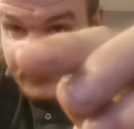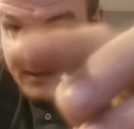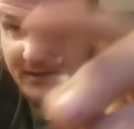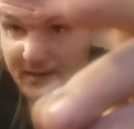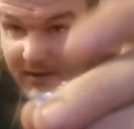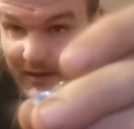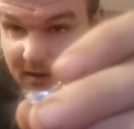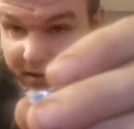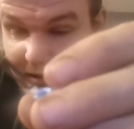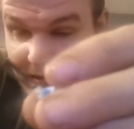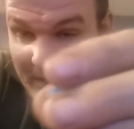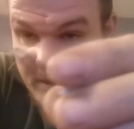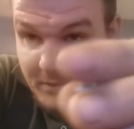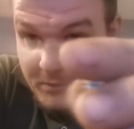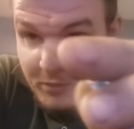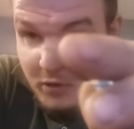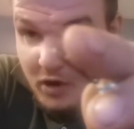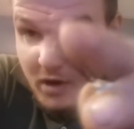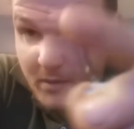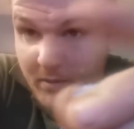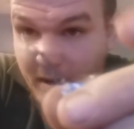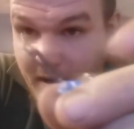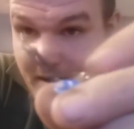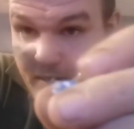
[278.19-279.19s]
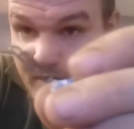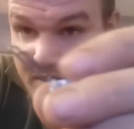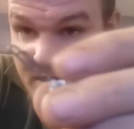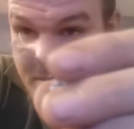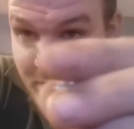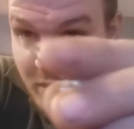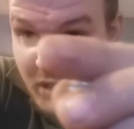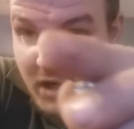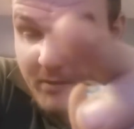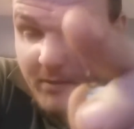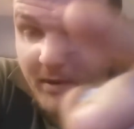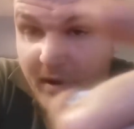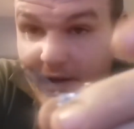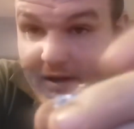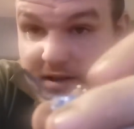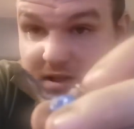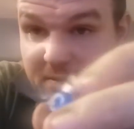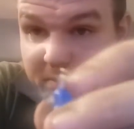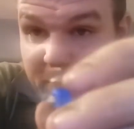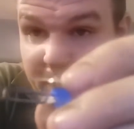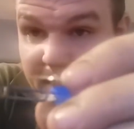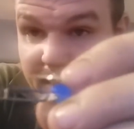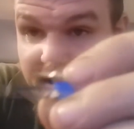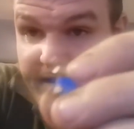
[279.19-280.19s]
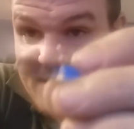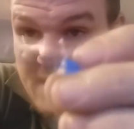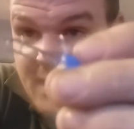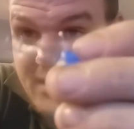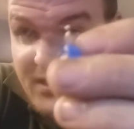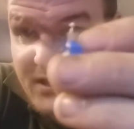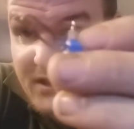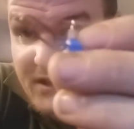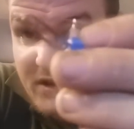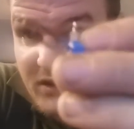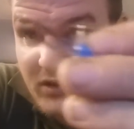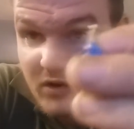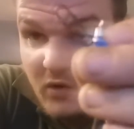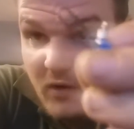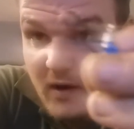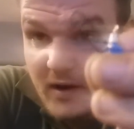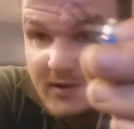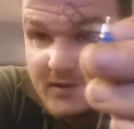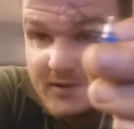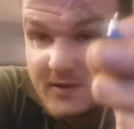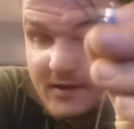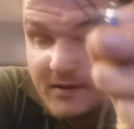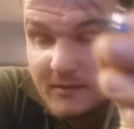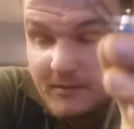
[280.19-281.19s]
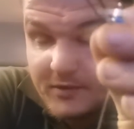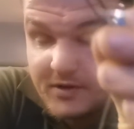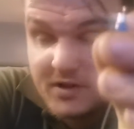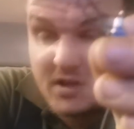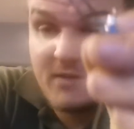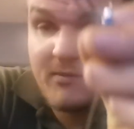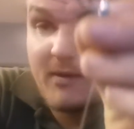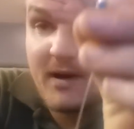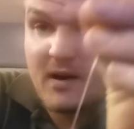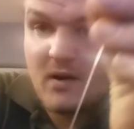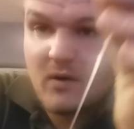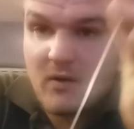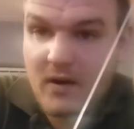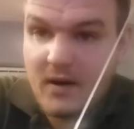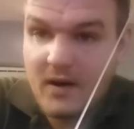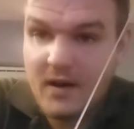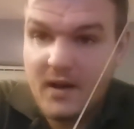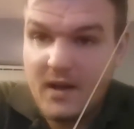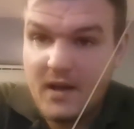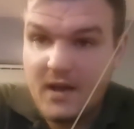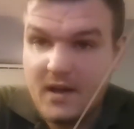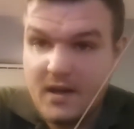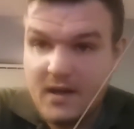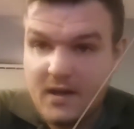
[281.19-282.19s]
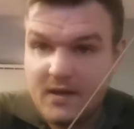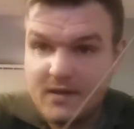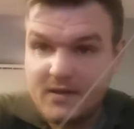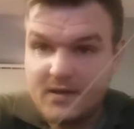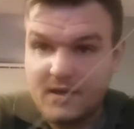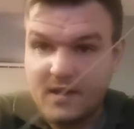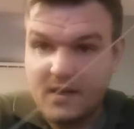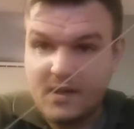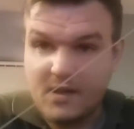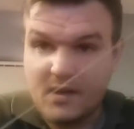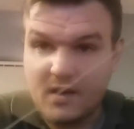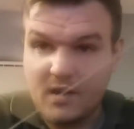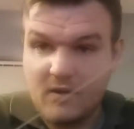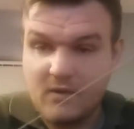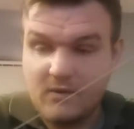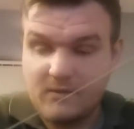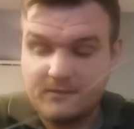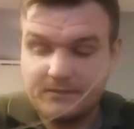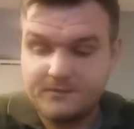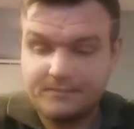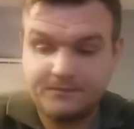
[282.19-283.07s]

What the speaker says: the pulley bead, because the pulley bead is the bit that attaches to your line, to your main line. So there you go.